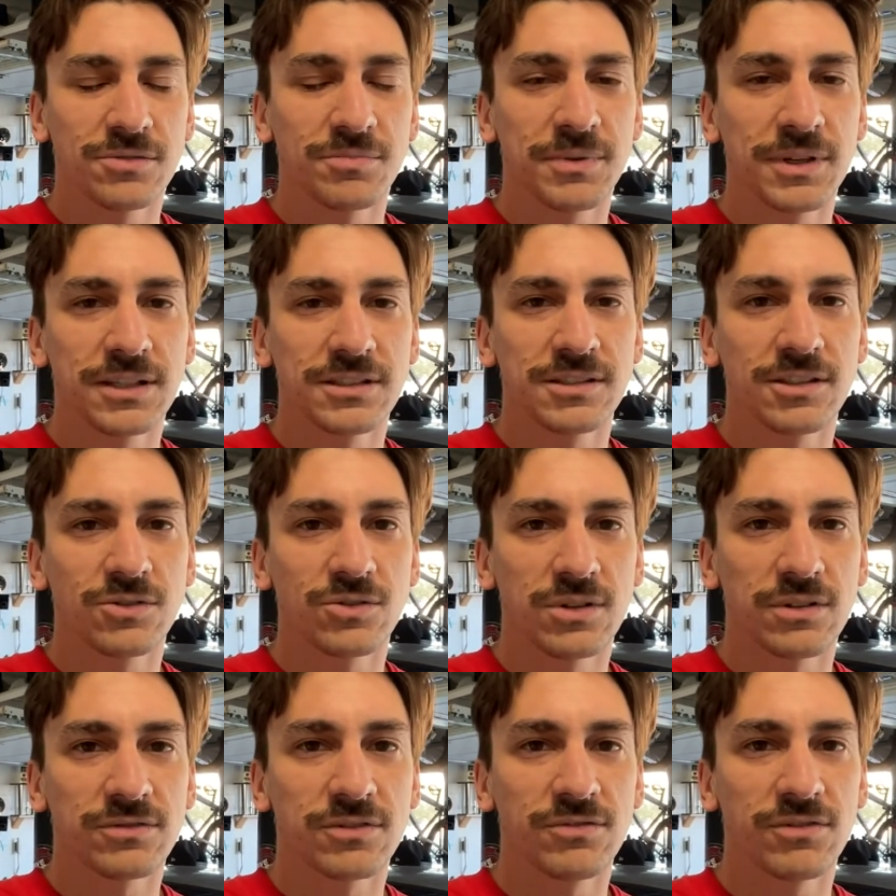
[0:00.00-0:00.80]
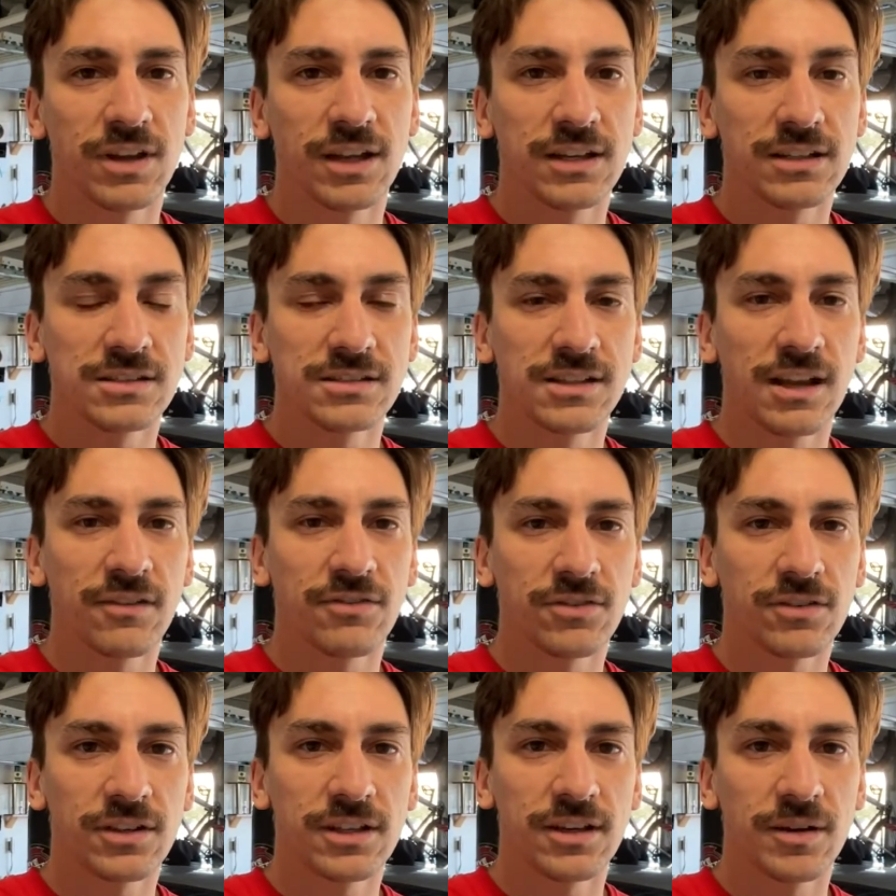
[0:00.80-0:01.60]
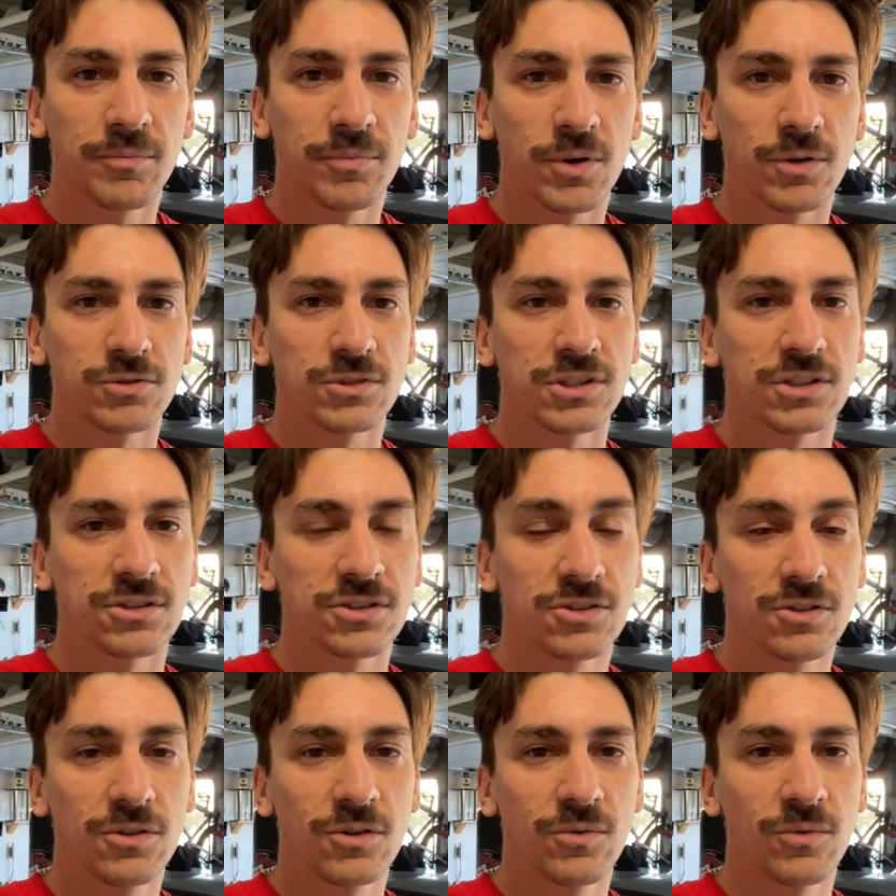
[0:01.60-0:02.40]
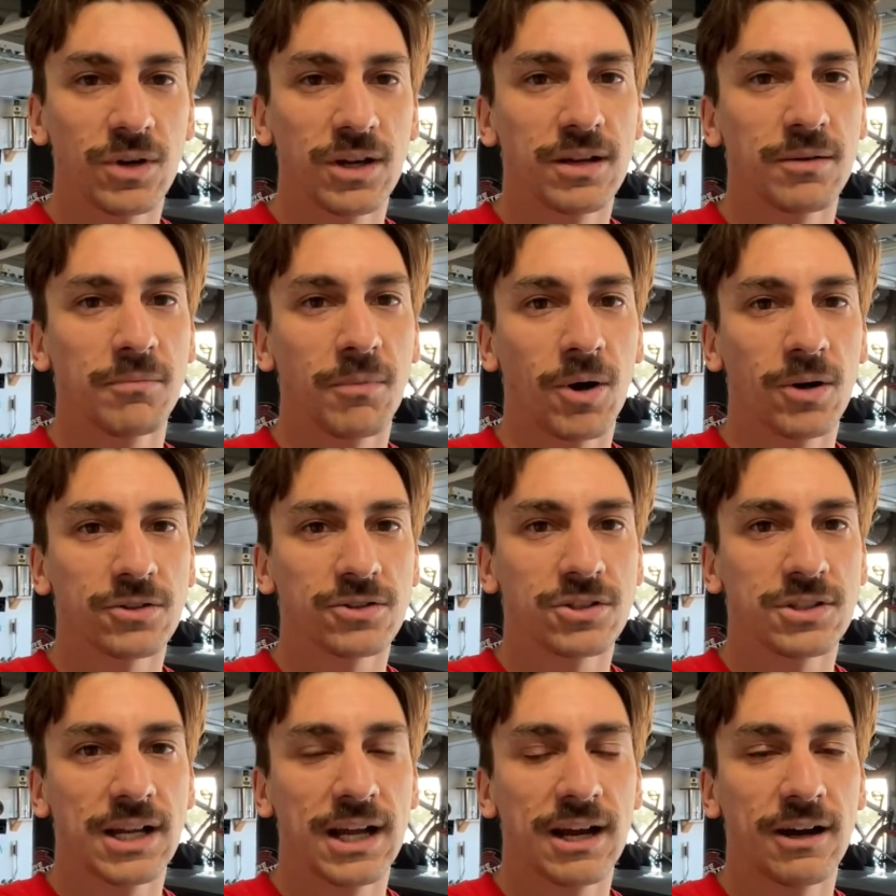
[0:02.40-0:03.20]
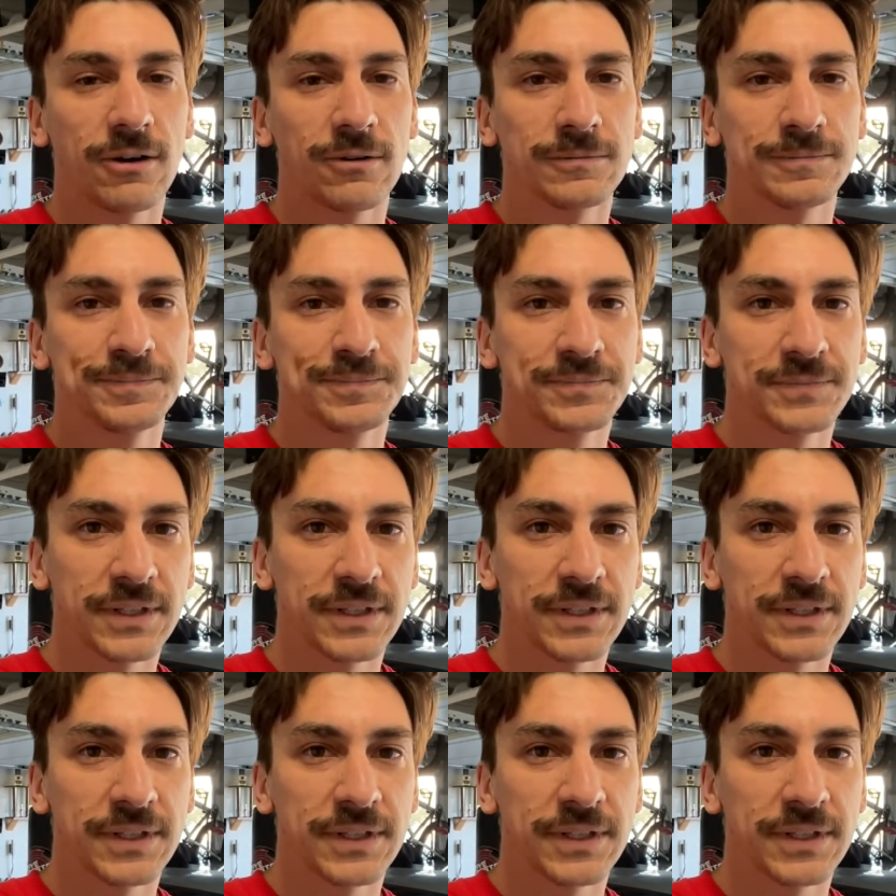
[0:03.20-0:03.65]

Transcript: because the drift event is definitely approaching soon. We're in March now.